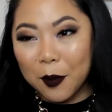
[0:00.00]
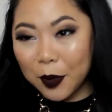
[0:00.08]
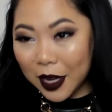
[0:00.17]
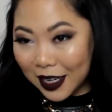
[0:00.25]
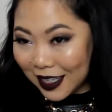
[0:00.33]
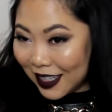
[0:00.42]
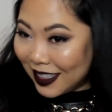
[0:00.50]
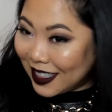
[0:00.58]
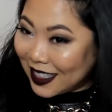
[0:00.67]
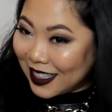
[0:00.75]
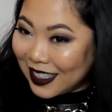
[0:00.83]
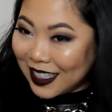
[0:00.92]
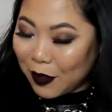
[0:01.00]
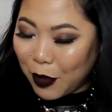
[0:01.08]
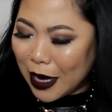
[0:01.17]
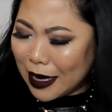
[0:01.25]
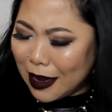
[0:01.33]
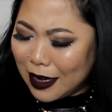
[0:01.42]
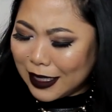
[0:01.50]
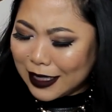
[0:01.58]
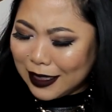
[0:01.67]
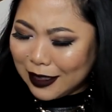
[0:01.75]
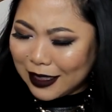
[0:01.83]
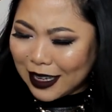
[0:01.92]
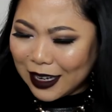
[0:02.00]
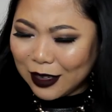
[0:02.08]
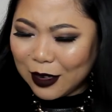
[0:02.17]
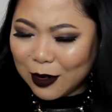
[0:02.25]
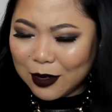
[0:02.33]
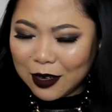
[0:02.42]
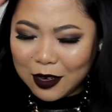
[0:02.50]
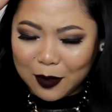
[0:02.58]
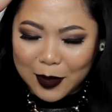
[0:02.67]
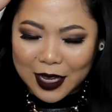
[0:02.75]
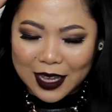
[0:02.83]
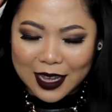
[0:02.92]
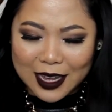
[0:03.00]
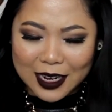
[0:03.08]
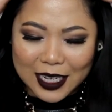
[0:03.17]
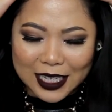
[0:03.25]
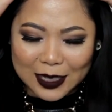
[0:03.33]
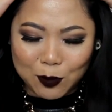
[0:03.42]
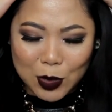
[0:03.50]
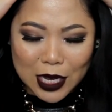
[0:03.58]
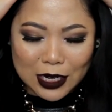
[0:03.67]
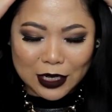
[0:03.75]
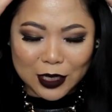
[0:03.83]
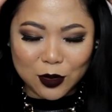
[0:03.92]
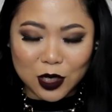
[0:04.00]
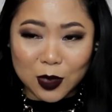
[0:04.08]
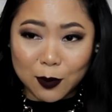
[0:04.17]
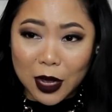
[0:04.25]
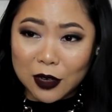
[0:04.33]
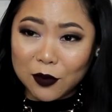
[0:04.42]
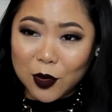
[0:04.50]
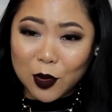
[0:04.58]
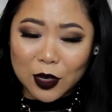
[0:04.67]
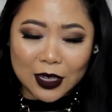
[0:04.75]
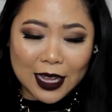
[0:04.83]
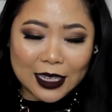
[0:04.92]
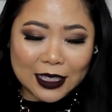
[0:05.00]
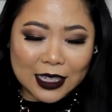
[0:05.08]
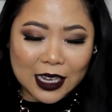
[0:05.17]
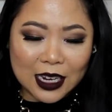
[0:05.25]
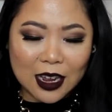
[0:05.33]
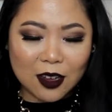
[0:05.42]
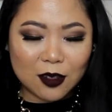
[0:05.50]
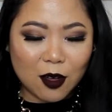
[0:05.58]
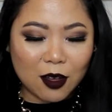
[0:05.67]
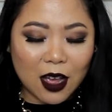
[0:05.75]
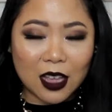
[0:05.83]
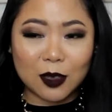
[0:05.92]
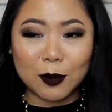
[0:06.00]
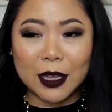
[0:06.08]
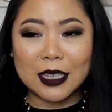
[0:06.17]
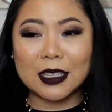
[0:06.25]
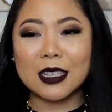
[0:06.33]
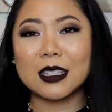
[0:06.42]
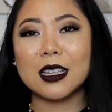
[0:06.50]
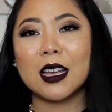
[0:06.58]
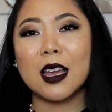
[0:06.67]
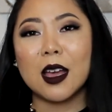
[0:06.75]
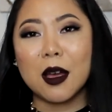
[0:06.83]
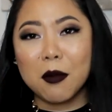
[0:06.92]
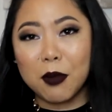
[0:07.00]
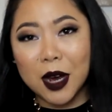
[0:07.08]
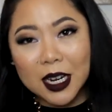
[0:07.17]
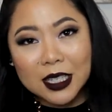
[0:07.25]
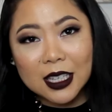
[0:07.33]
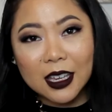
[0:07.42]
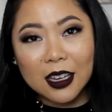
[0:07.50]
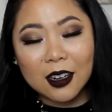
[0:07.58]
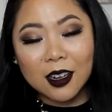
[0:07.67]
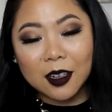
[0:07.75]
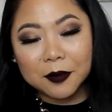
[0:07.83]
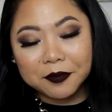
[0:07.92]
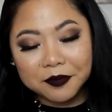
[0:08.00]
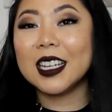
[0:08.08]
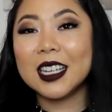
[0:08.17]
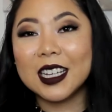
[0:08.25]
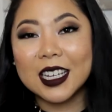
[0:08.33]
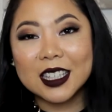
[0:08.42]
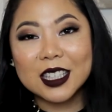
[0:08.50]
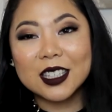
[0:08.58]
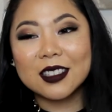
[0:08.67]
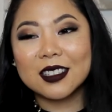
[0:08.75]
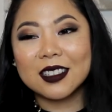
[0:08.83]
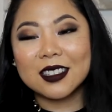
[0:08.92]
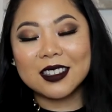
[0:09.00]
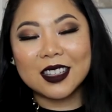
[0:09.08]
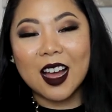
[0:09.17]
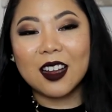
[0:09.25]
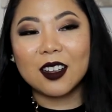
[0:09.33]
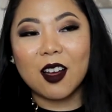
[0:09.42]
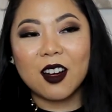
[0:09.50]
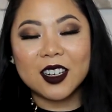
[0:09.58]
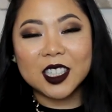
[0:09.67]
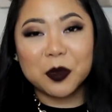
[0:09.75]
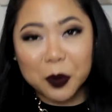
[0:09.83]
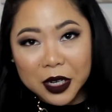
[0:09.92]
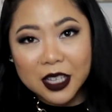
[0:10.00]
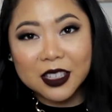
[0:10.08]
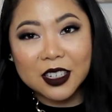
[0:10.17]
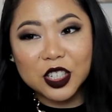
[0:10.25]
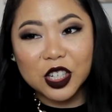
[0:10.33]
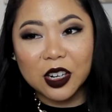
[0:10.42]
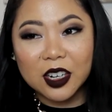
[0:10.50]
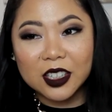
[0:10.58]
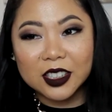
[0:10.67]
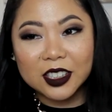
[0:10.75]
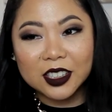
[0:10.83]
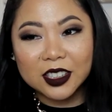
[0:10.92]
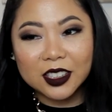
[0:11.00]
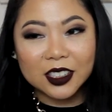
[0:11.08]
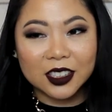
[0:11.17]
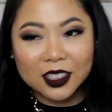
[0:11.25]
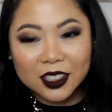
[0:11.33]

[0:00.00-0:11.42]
But it just, it, right now, it just looked like a donut on my head. And it's being disrespectful and like sticking out in all kinds of places. But it's here. It's not large, but it's in charge.